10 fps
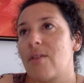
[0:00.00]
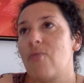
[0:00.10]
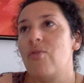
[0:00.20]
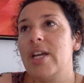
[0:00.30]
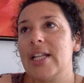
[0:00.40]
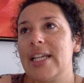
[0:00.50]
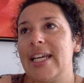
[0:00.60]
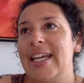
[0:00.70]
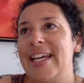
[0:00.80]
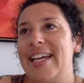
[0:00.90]

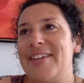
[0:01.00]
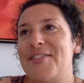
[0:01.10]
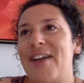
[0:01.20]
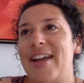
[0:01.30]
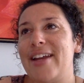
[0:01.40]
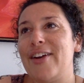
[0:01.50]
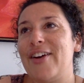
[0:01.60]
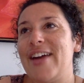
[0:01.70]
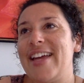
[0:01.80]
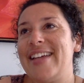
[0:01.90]
really inviting
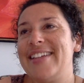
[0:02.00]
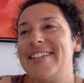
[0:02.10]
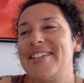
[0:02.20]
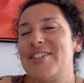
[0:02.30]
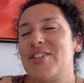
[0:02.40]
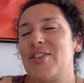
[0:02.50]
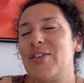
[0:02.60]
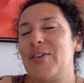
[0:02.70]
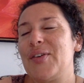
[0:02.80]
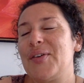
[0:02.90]
her in
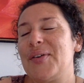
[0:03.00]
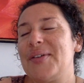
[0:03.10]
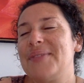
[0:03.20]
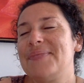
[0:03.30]
to